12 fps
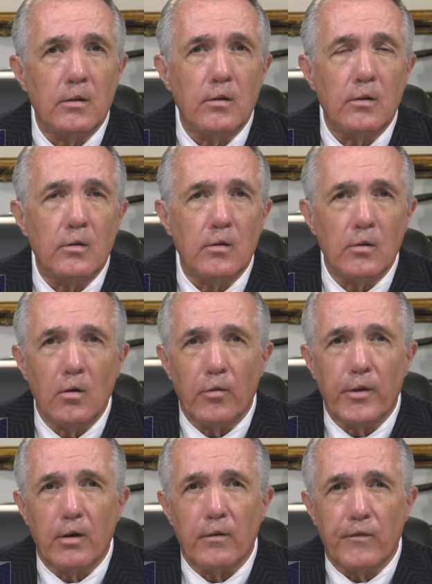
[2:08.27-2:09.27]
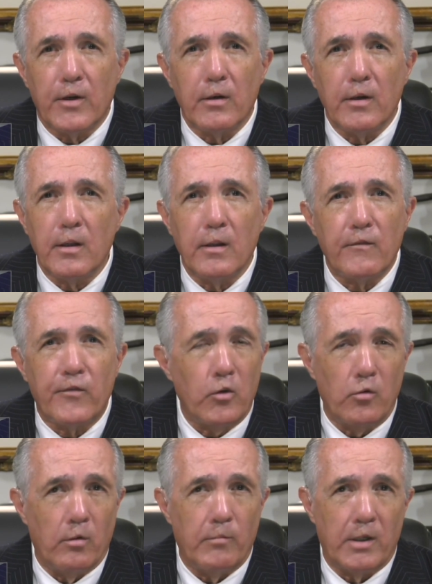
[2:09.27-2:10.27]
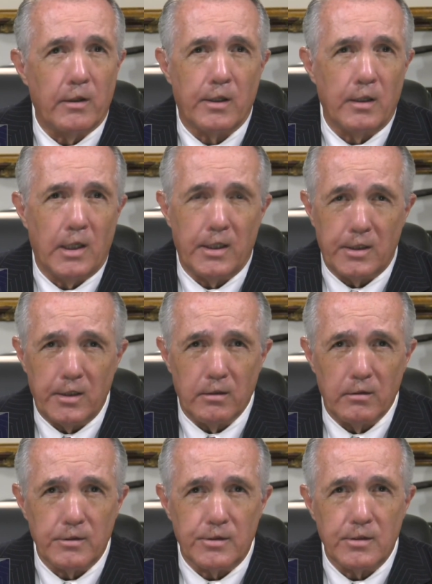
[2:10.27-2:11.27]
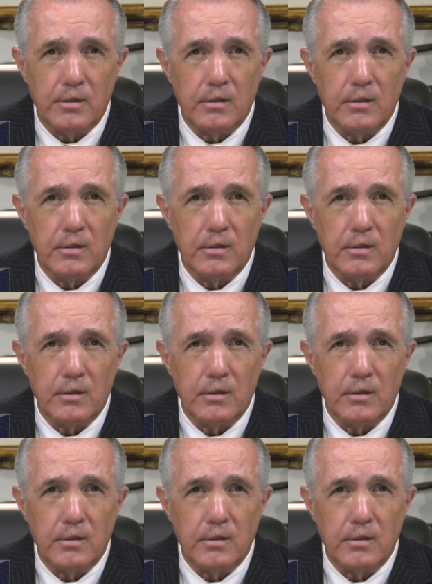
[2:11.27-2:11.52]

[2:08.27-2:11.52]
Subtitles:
you know, there are very few American ideals